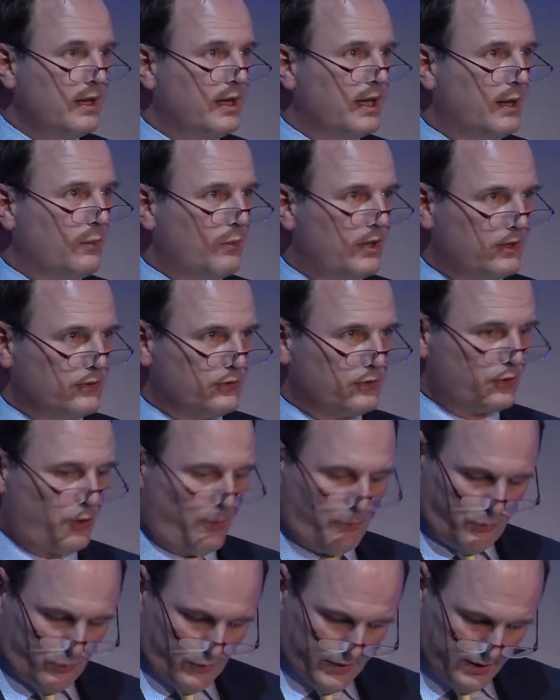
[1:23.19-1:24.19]
And we can
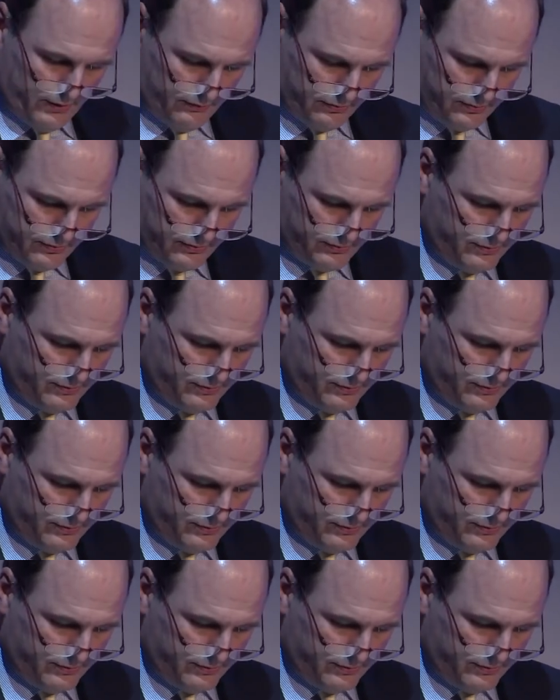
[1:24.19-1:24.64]
stop the wave